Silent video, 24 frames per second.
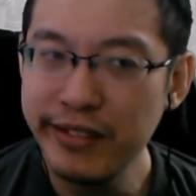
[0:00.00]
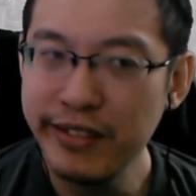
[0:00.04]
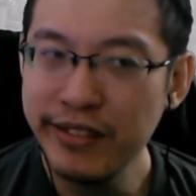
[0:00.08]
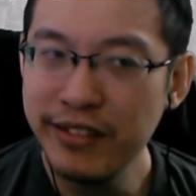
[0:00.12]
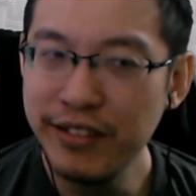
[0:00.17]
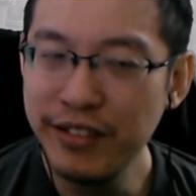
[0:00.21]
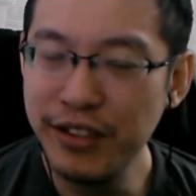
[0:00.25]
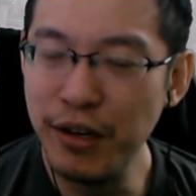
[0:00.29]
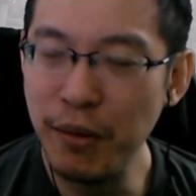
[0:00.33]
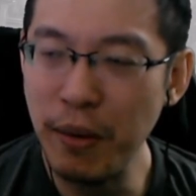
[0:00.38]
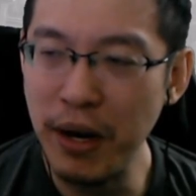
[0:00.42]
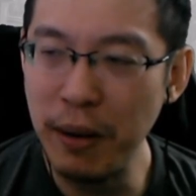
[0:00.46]

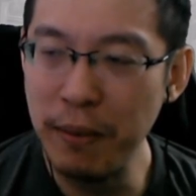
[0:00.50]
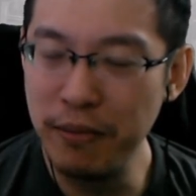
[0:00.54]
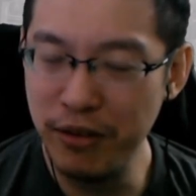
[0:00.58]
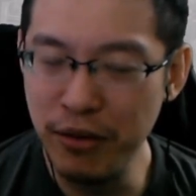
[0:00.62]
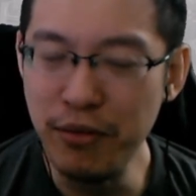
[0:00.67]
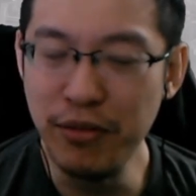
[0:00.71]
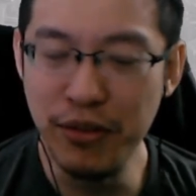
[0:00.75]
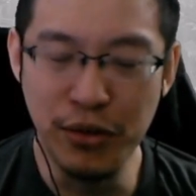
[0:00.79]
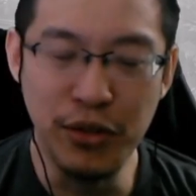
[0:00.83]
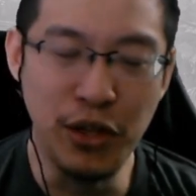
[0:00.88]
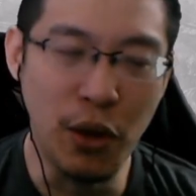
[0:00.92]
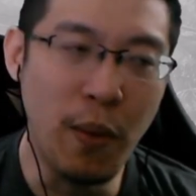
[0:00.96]
You know what
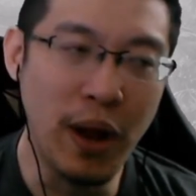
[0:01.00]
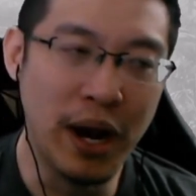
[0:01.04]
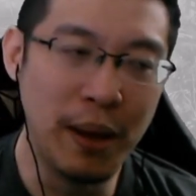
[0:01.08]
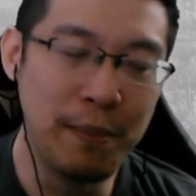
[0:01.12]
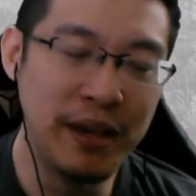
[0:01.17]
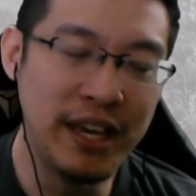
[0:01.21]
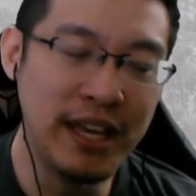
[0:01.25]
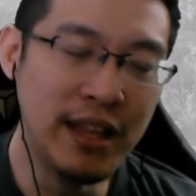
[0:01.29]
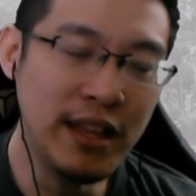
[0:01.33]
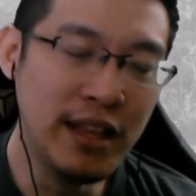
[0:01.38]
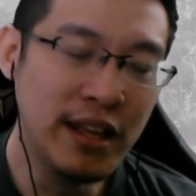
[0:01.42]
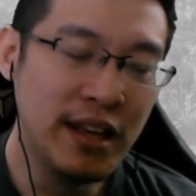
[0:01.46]
you know what I
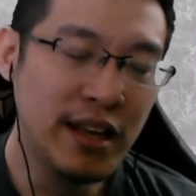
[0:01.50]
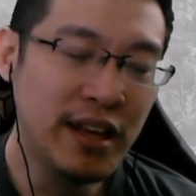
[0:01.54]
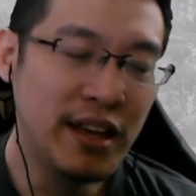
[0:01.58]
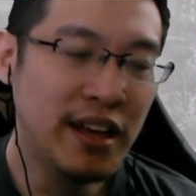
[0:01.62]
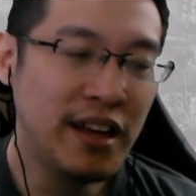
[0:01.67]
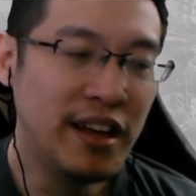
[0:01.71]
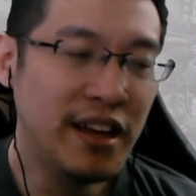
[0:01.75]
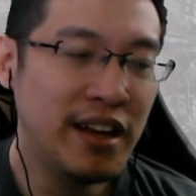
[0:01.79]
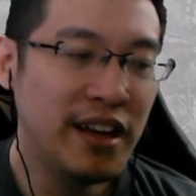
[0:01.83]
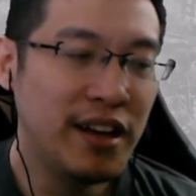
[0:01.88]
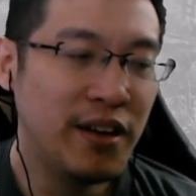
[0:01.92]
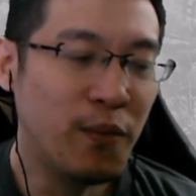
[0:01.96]
mean?
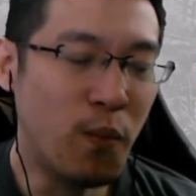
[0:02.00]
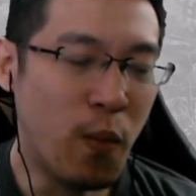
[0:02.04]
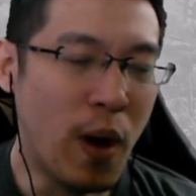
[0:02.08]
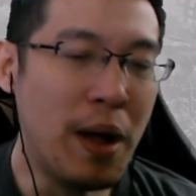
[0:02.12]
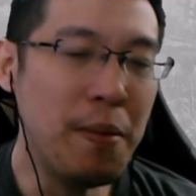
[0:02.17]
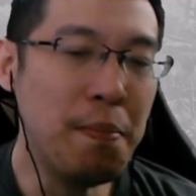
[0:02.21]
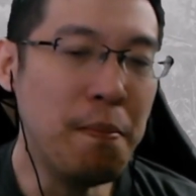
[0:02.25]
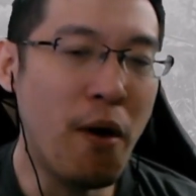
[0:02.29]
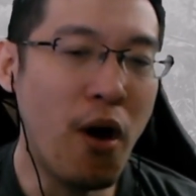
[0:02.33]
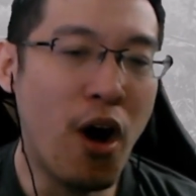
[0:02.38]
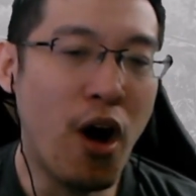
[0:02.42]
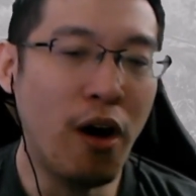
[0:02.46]

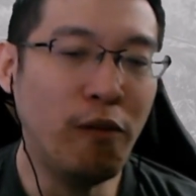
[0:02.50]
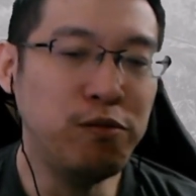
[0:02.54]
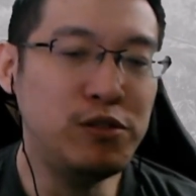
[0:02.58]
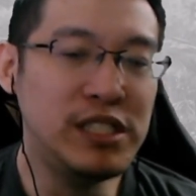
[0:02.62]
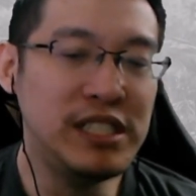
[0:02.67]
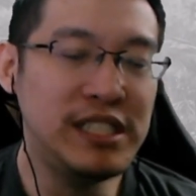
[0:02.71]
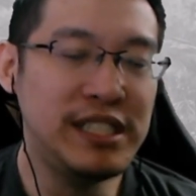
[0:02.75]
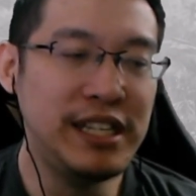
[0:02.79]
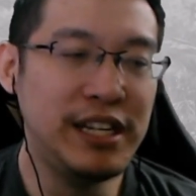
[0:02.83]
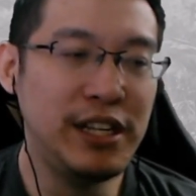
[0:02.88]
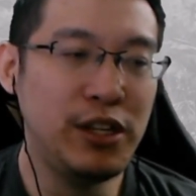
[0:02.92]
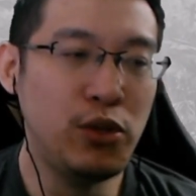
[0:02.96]
One more off
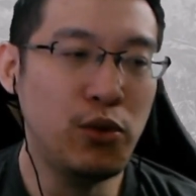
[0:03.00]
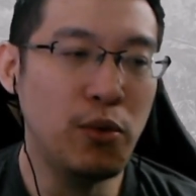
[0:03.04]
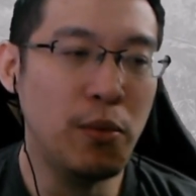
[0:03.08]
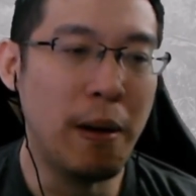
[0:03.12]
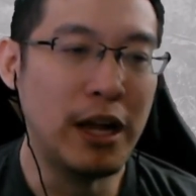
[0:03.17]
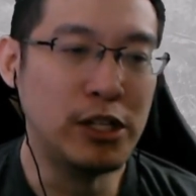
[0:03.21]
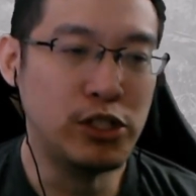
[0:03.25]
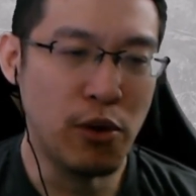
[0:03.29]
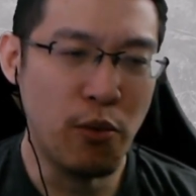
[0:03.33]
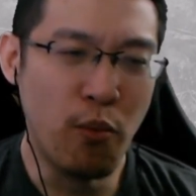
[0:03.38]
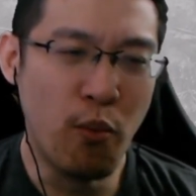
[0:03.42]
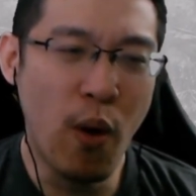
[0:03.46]
GCD too
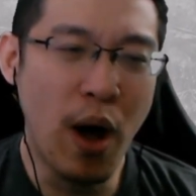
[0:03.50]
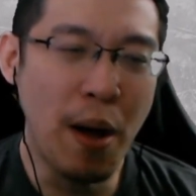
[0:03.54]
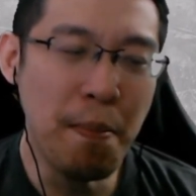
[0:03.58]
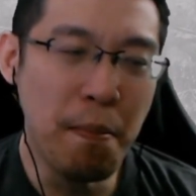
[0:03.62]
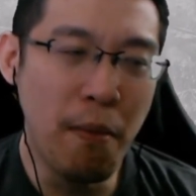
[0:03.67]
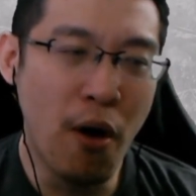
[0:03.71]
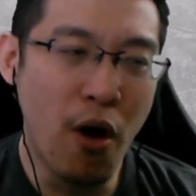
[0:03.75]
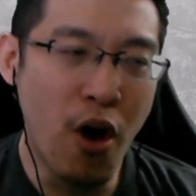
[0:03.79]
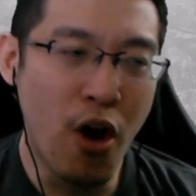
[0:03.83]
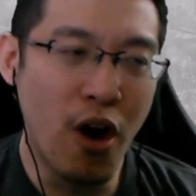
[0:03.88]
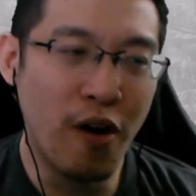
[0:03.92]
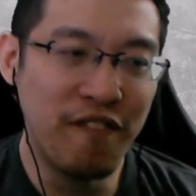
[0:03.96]
much, right? One
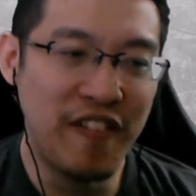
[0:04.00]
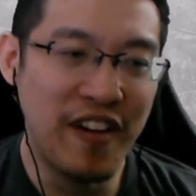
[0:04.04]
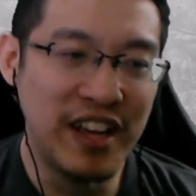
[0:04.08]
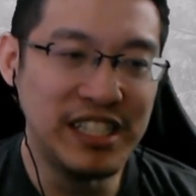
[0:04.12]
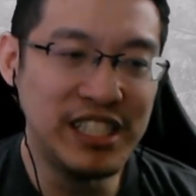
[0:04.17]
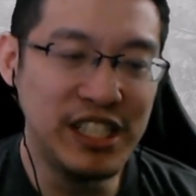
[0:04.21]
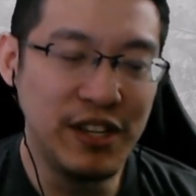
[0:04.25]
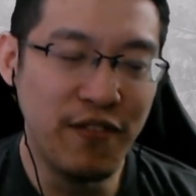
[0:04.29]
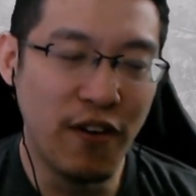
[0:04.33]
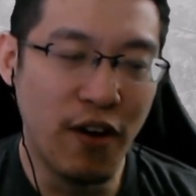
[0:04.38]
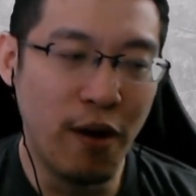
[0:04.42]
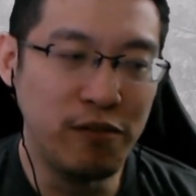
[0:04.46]
more
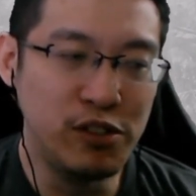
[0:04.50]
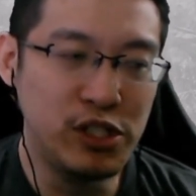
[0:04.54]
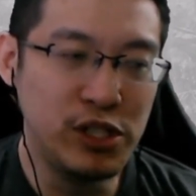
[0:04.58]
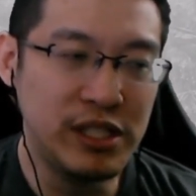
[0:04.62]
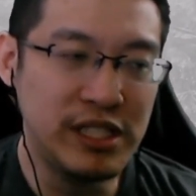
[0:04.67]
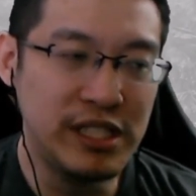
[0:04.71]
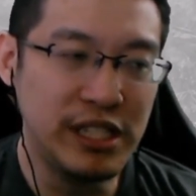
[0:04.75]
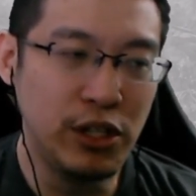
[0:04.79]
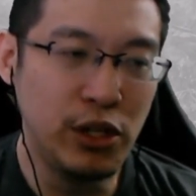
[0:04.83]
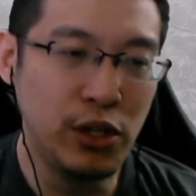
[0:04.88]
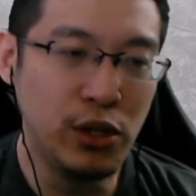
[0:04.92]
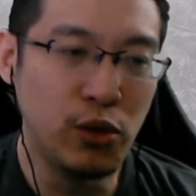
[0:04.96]
offensive off
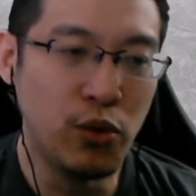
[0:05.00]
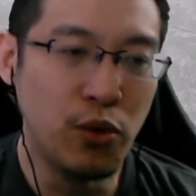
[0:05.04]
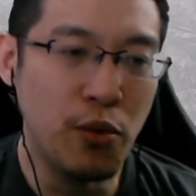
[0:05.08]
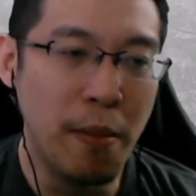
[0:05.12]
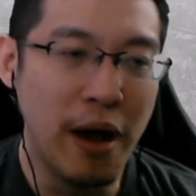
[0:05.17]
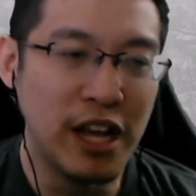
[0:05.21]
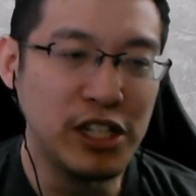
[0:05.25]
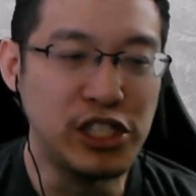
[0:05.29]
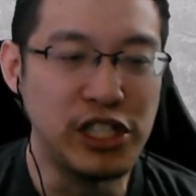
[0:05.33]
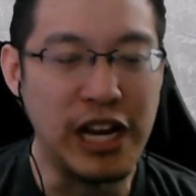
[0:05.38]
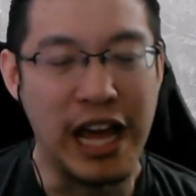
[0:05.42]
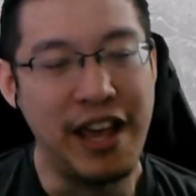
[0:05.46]
GCD too
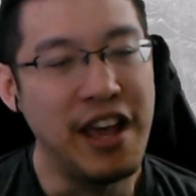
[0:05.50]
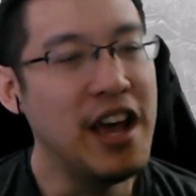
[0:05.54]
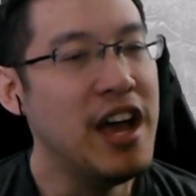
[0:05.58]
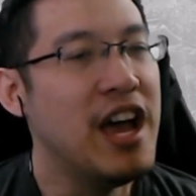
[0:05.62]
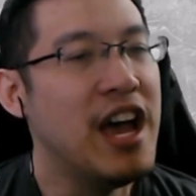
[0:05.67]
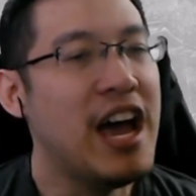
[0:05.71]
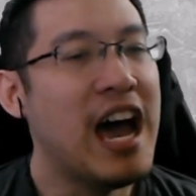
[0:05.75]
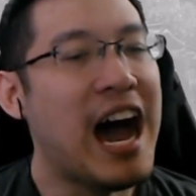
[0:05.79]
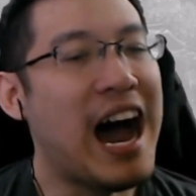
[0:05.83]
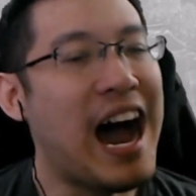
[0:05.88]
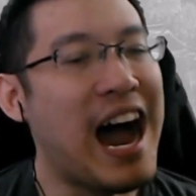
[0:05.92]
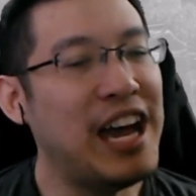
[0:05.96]
much. Like,
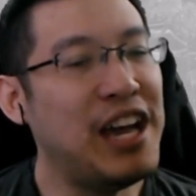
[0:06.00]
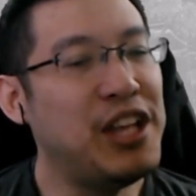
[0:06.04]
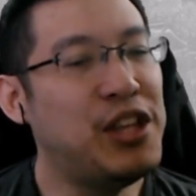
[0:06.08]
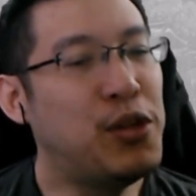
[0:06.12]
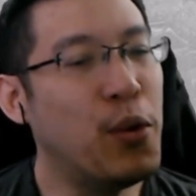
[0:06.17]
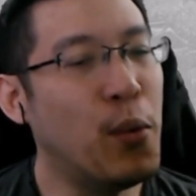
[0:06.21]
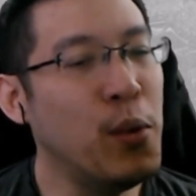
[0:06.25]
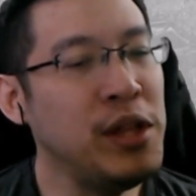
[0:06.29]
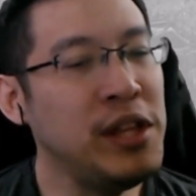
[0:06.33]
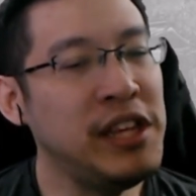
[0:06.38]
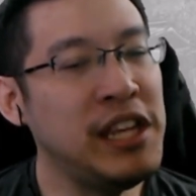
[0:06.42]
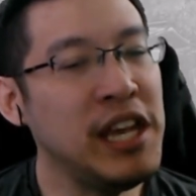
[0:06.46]
I
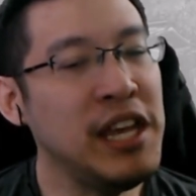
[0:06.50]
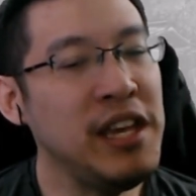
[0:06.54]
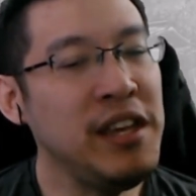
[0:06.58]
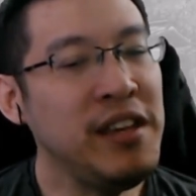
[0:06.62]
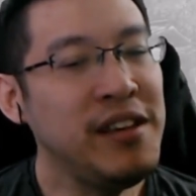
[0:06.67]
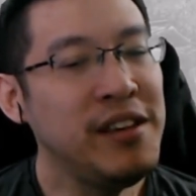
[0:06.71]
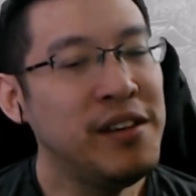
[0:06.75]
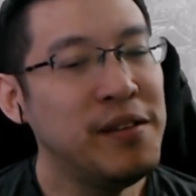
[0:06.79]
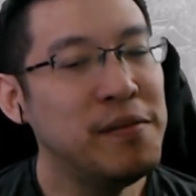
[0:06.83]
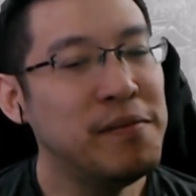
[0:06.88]
don't think...